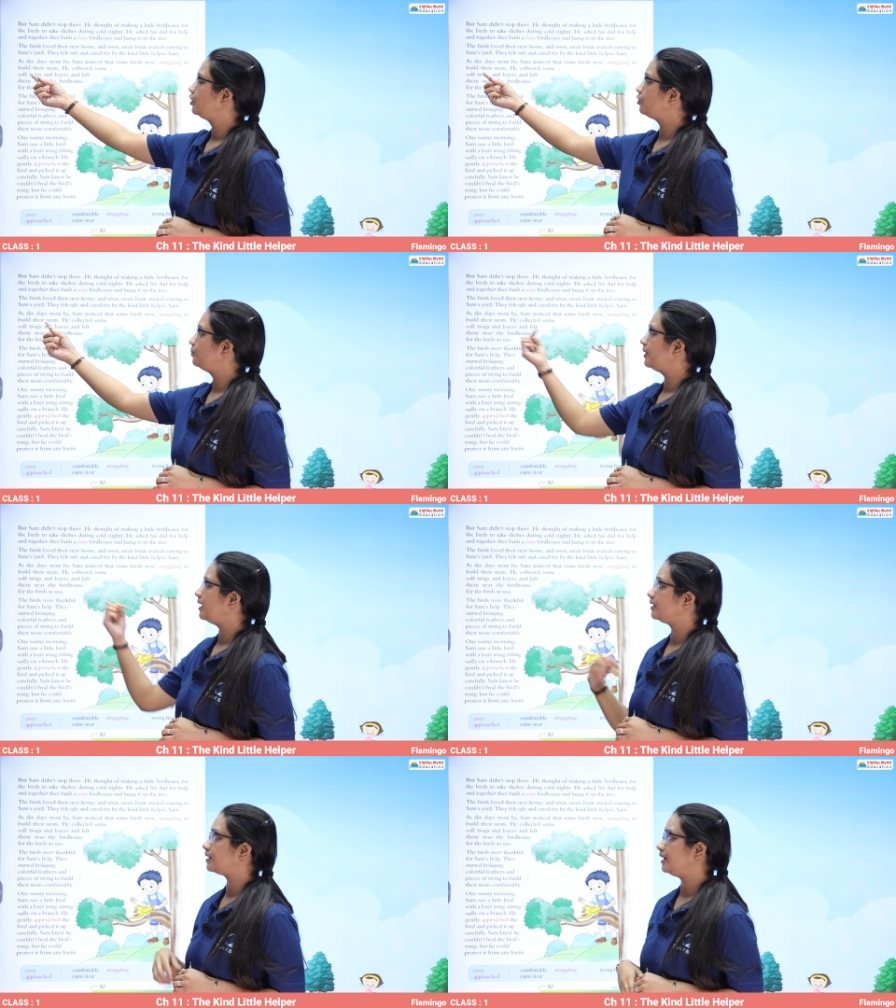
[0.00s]
to
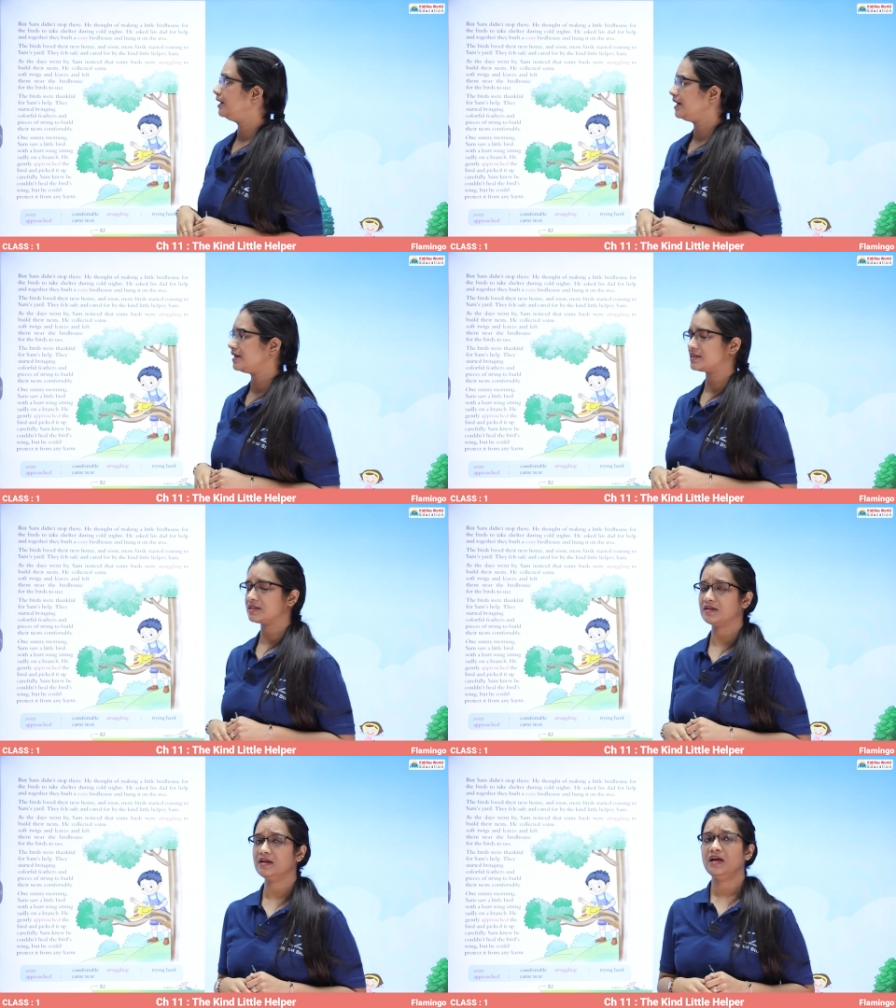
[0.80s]
build their
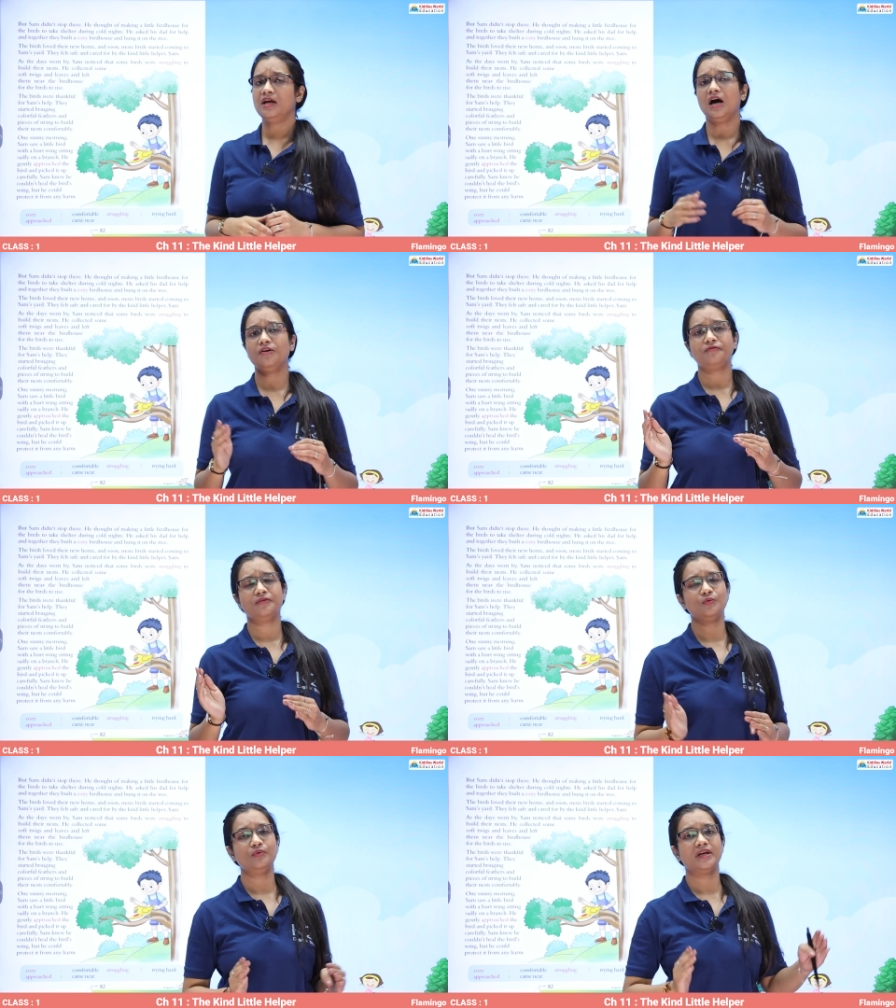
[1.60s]
nest. A
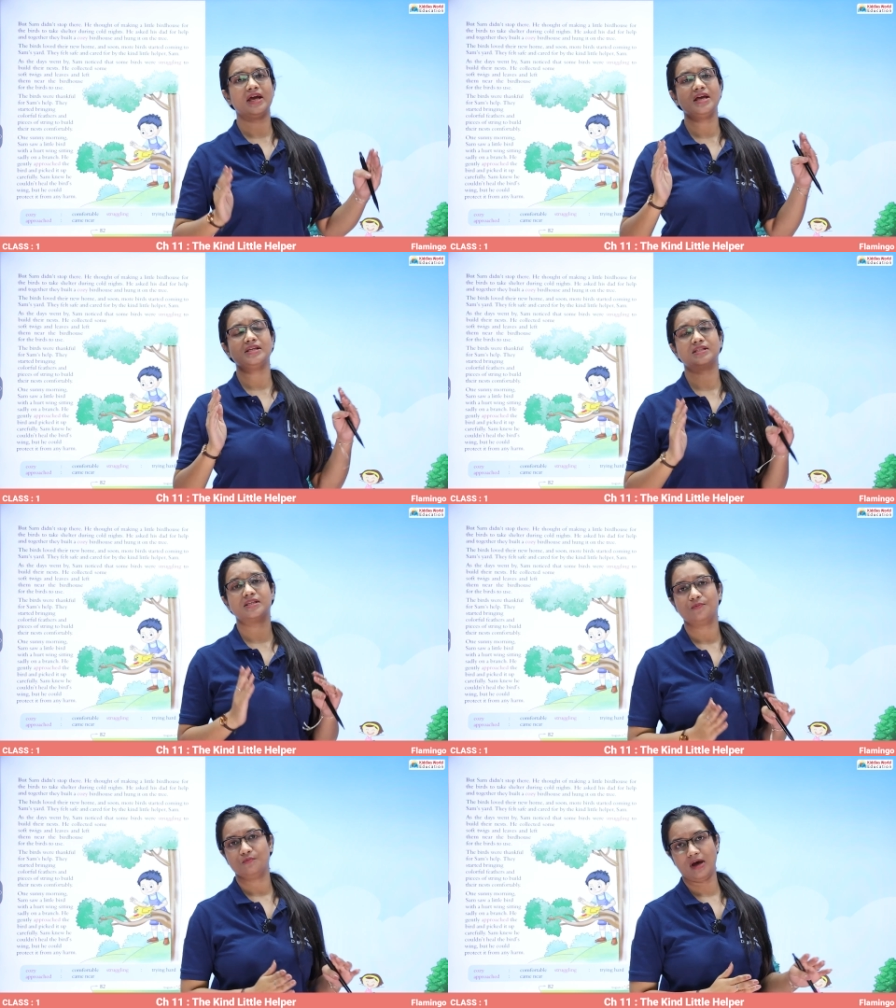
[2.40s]
few days
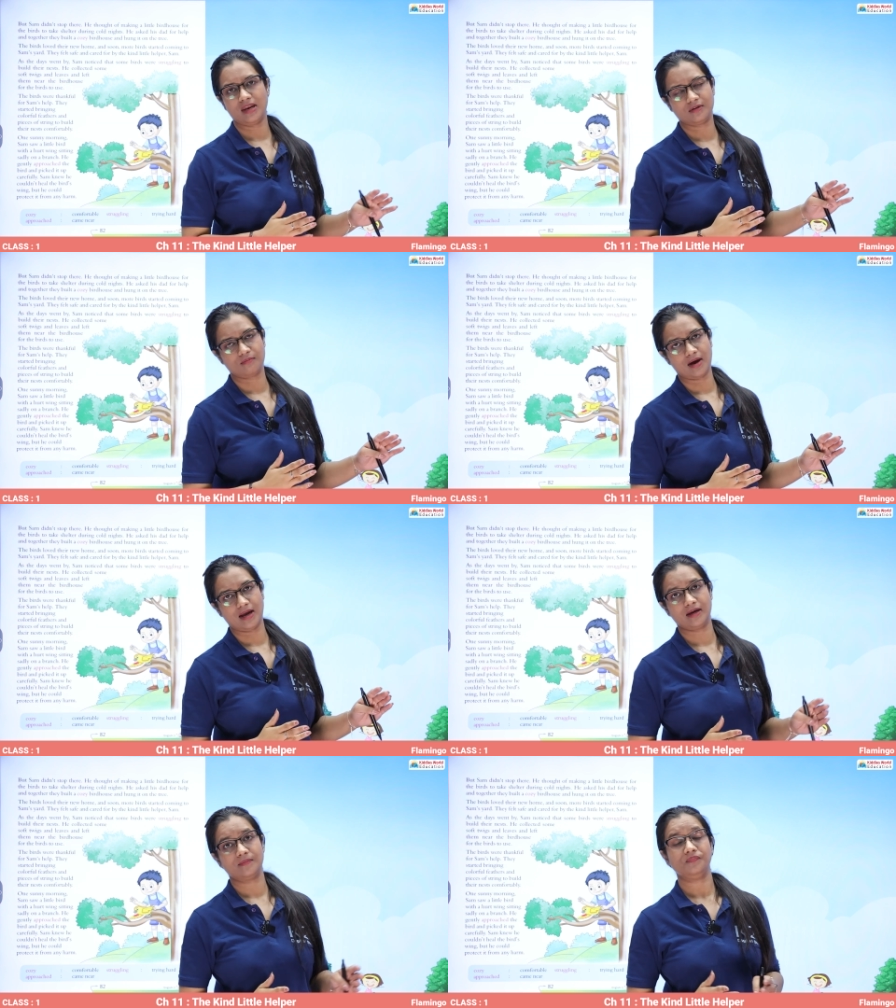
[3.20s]
went
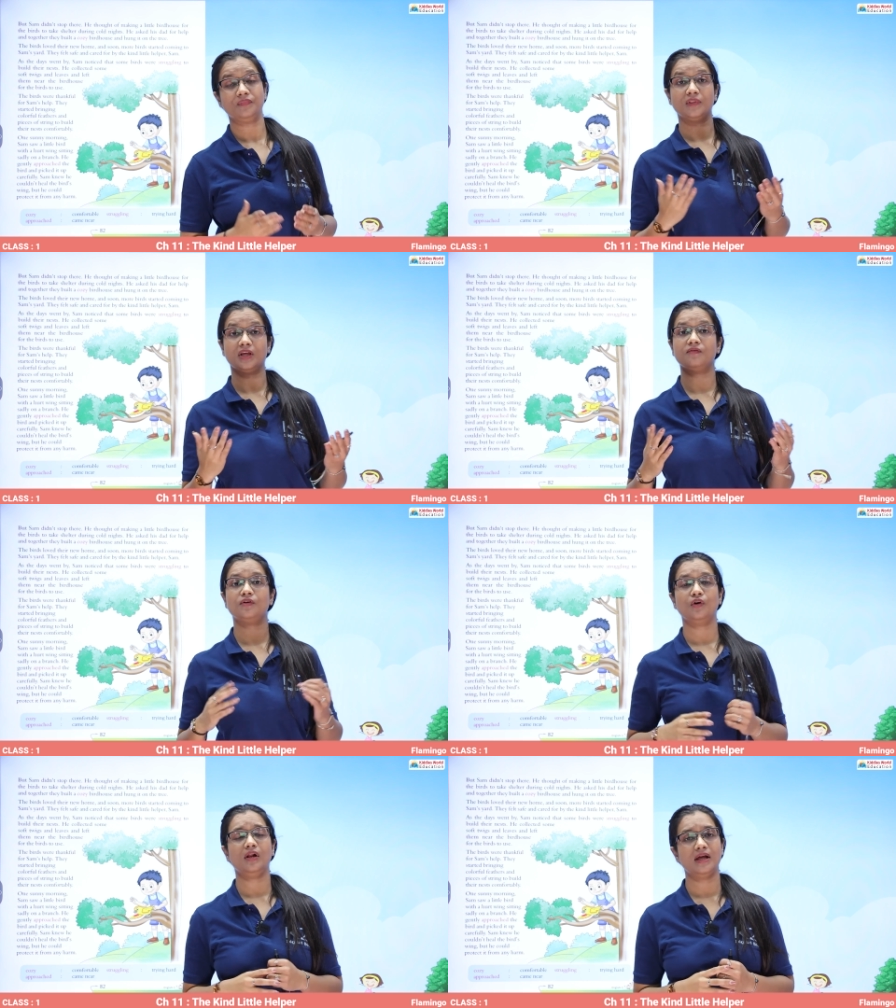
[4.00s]
by. They
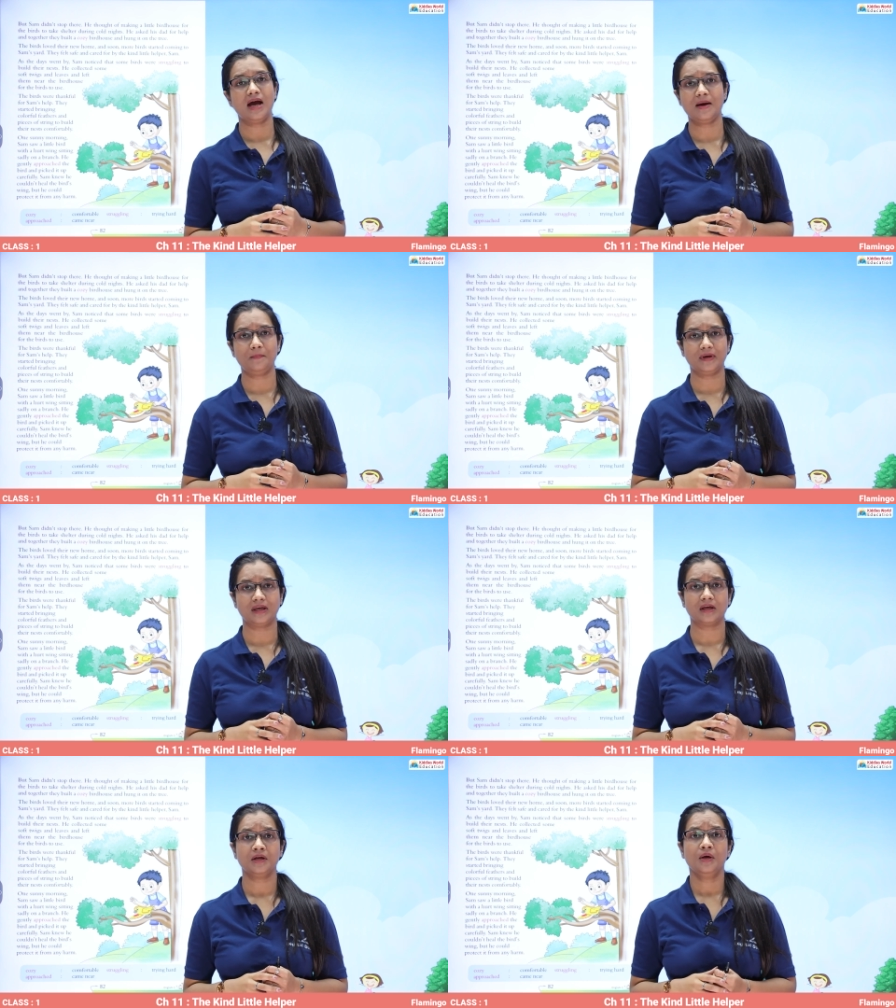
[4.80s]
were all
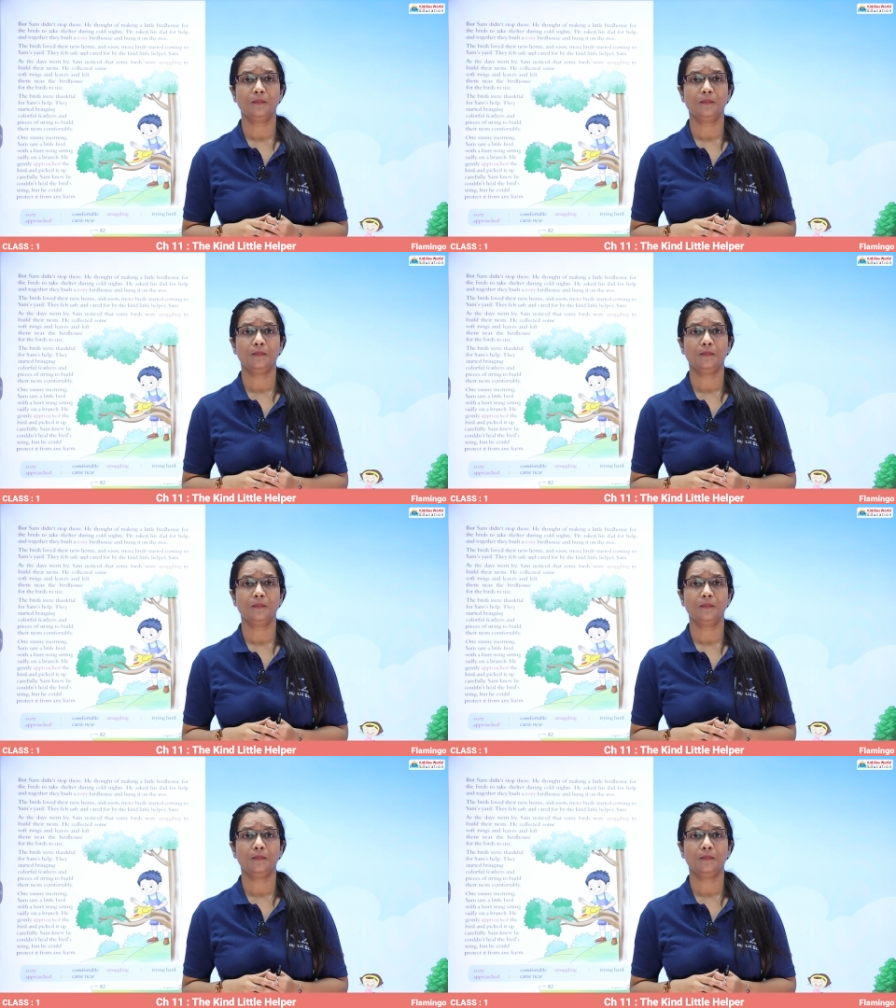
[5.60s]
happy.